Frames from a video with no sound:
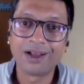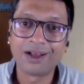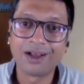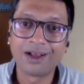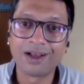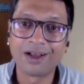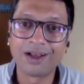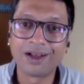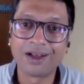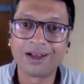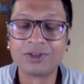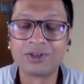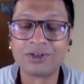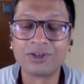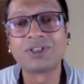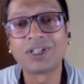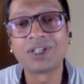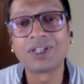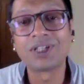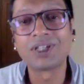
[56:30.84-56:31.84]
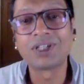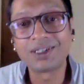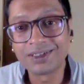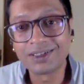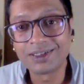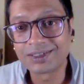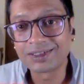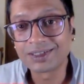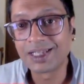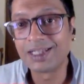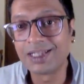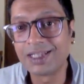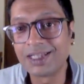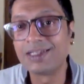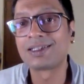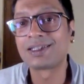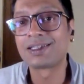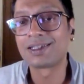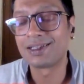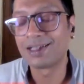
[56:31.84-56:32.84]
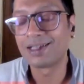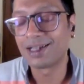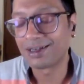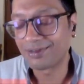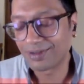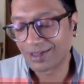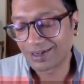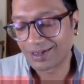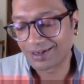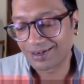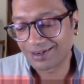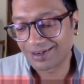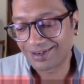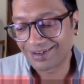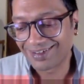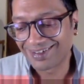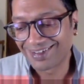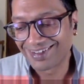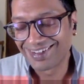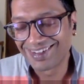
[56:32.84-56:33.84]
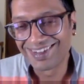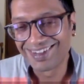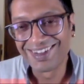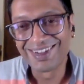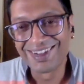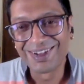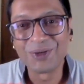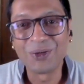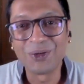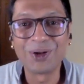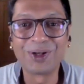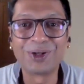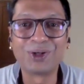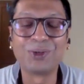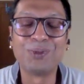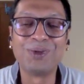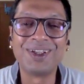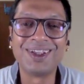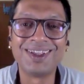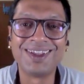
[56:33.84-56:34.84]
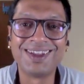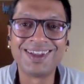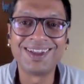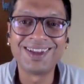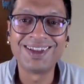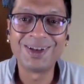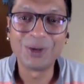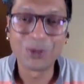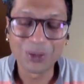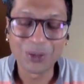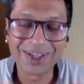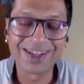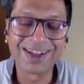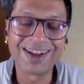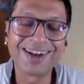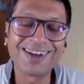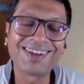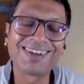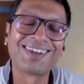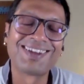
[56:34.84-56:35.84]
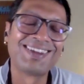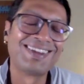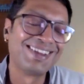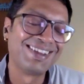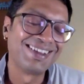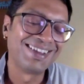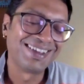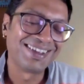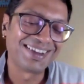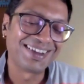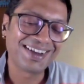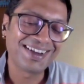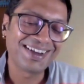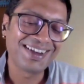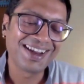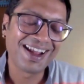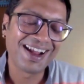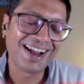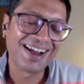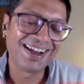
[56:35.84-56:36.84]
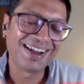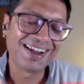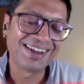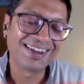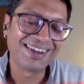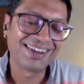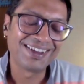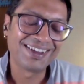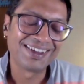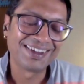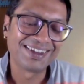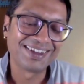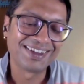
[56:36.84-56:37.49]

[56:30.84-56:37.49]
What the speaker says: those are the skills that we are going to be looking at, right? And